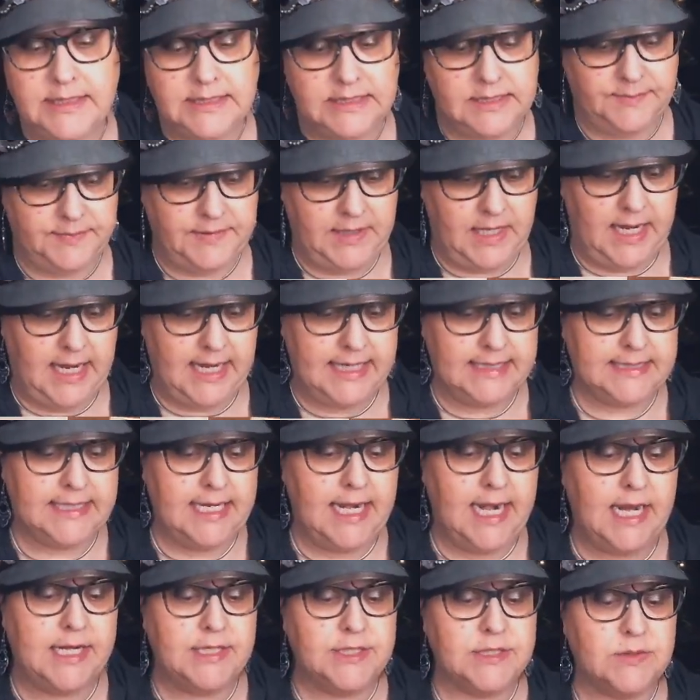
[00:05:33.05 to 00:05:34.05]
supplies
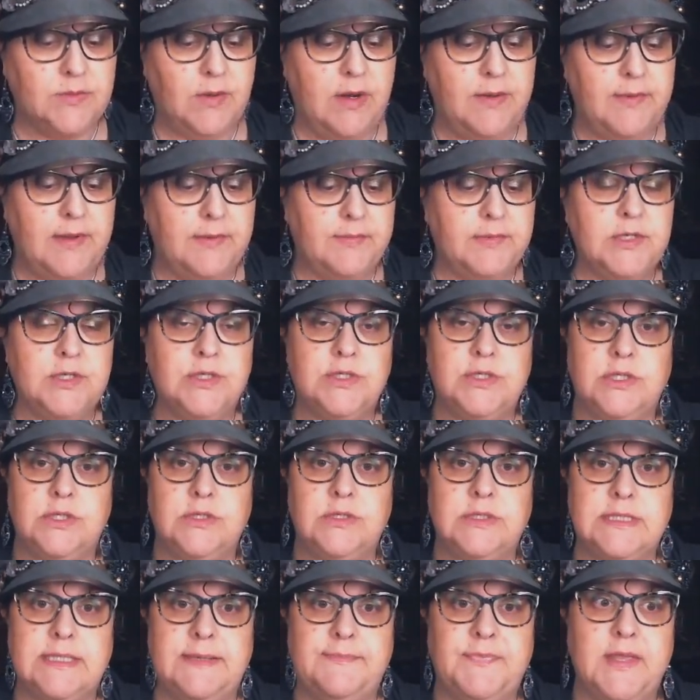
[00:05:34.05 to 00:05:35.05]
and I just want to be able to do
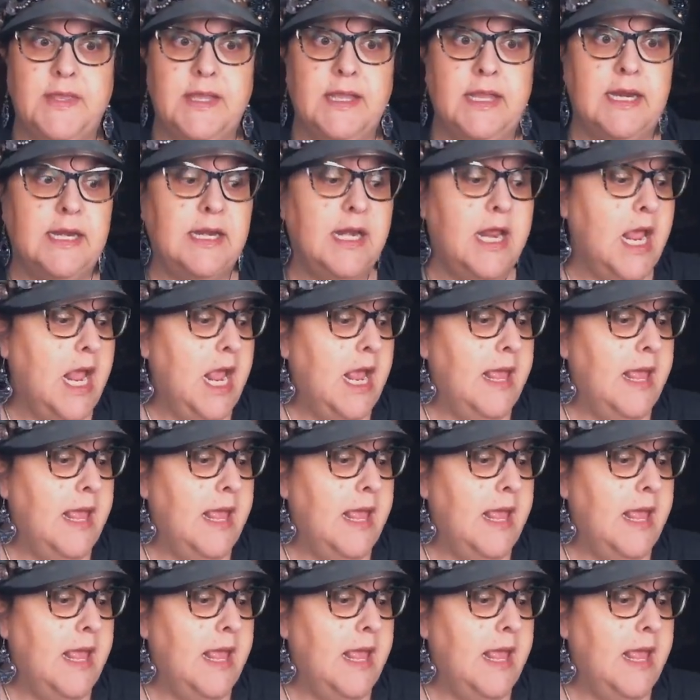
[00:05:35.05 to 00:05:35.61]
something